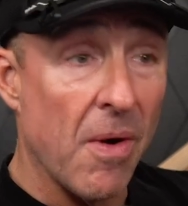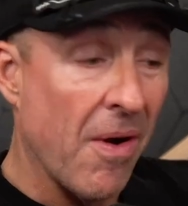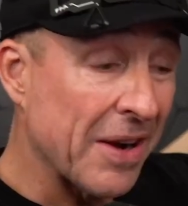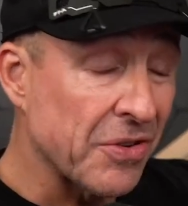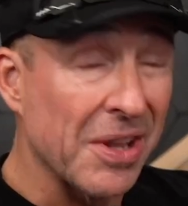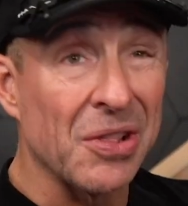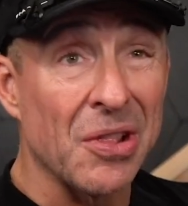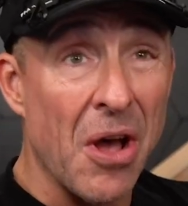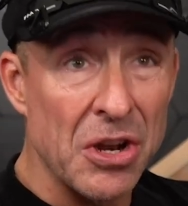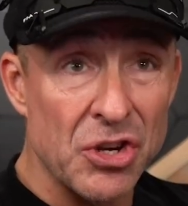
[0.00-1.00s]
are actually
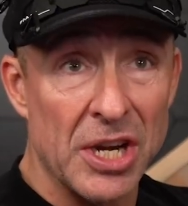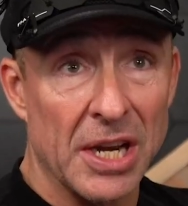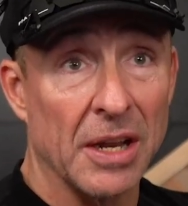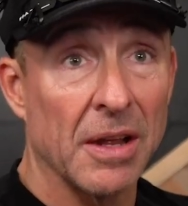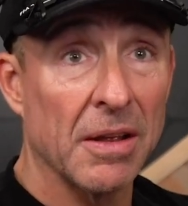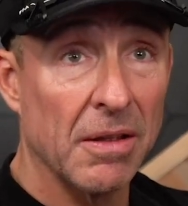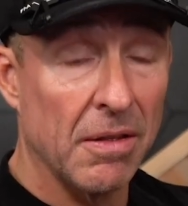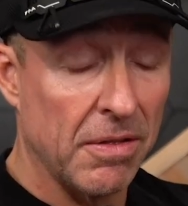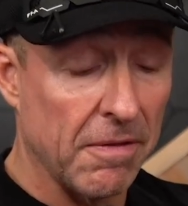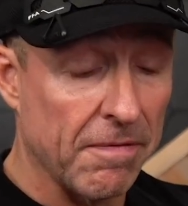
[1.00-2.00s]
launching
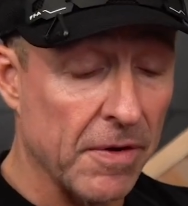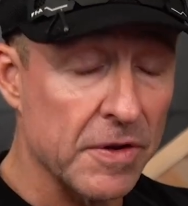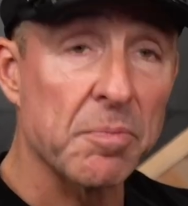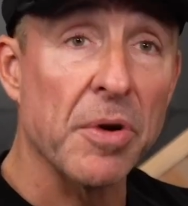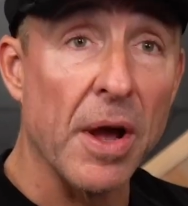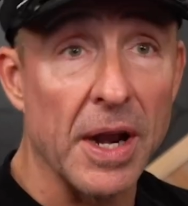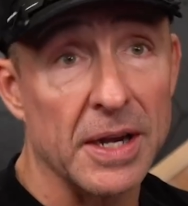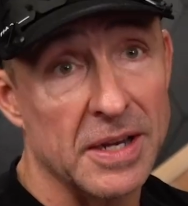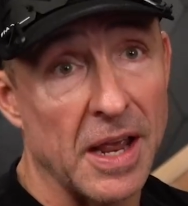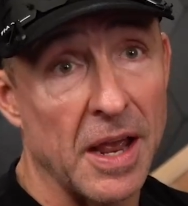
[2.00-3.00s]
the first
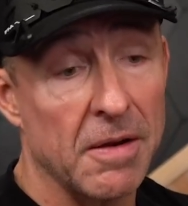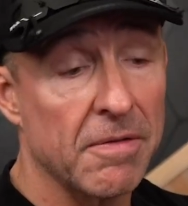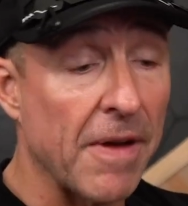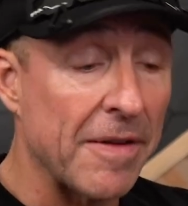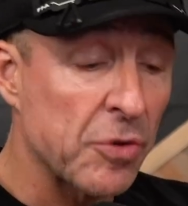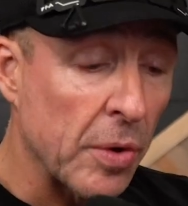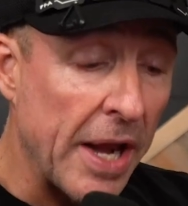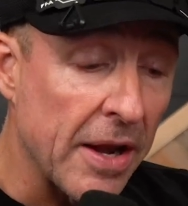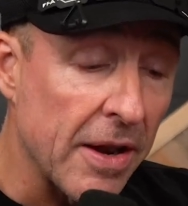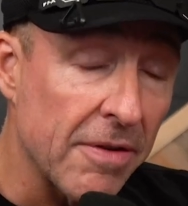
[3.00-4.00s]
product at
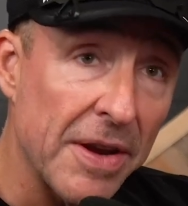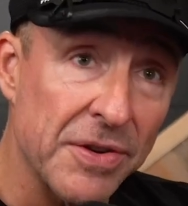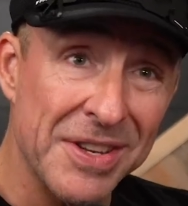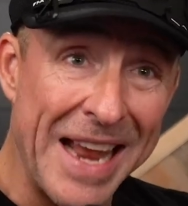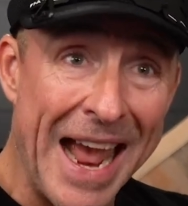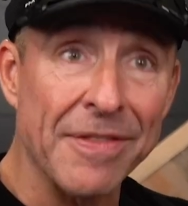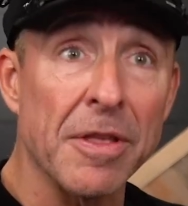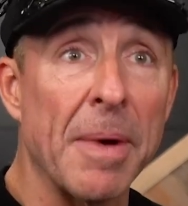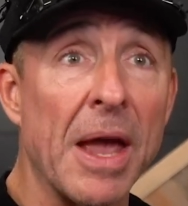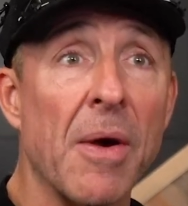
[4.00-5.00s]
528 Innovations at
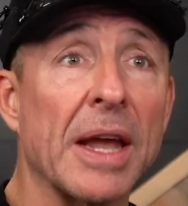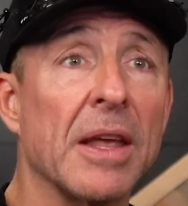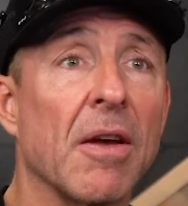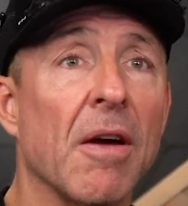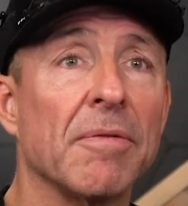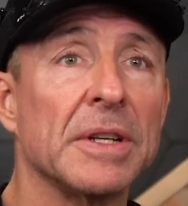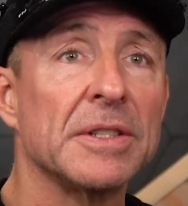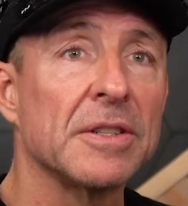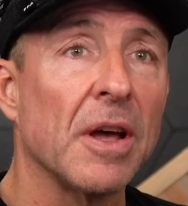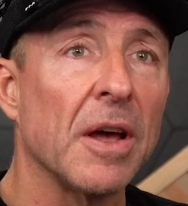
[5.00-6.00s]
the Biohacking
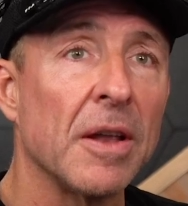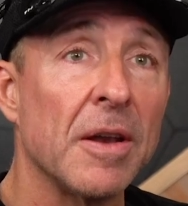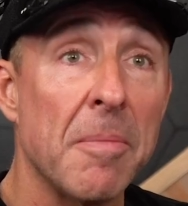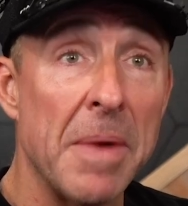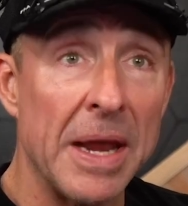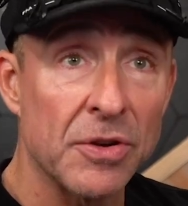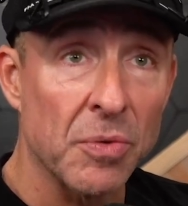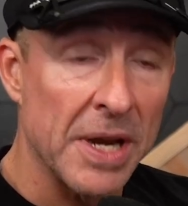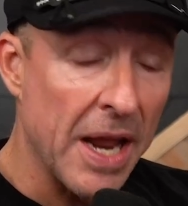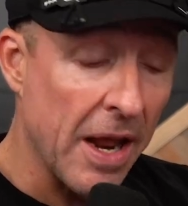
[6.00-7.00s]
Conference on May
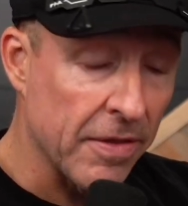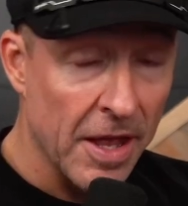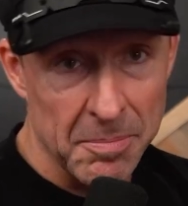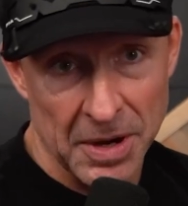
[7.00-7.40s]
28th.